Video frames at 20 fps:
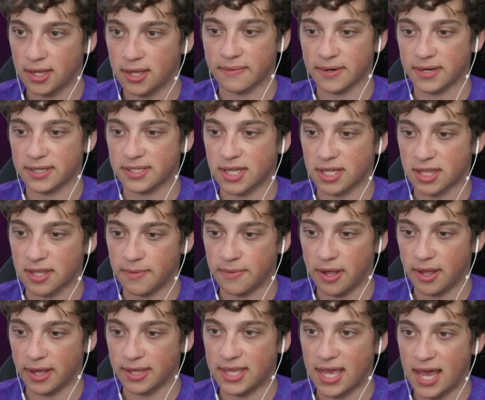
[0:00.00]
Then I'm gonna select them
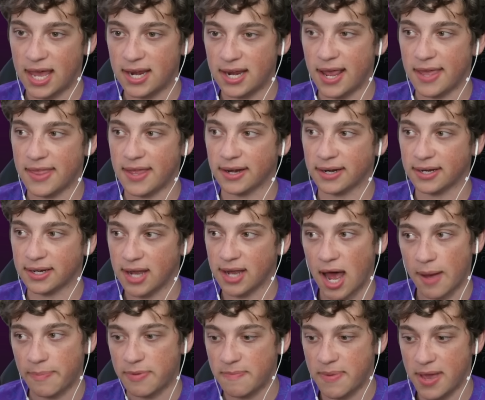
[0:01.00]
all again and then
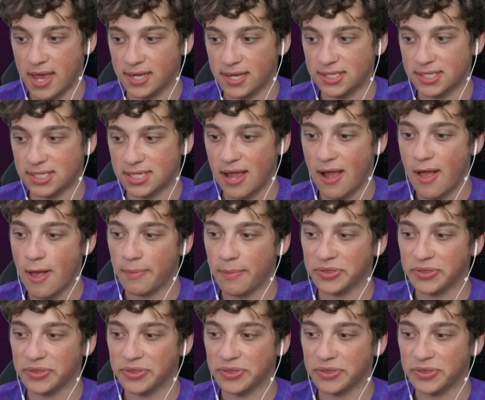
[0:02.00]
copy paste.